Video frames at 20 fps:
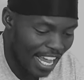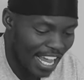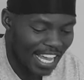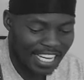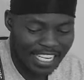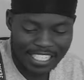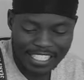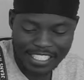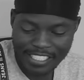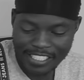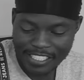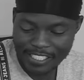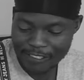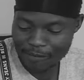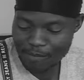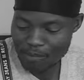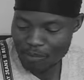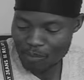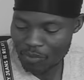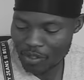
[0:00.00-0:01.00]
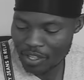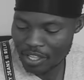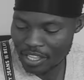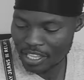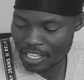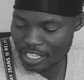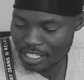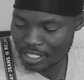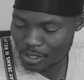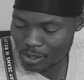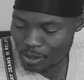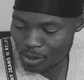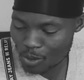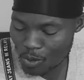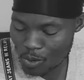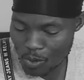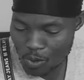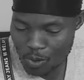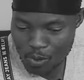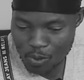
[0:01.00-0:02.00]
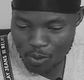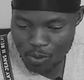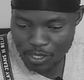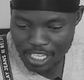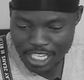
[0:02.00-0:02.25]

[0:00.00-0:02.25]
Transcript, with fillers: and there's no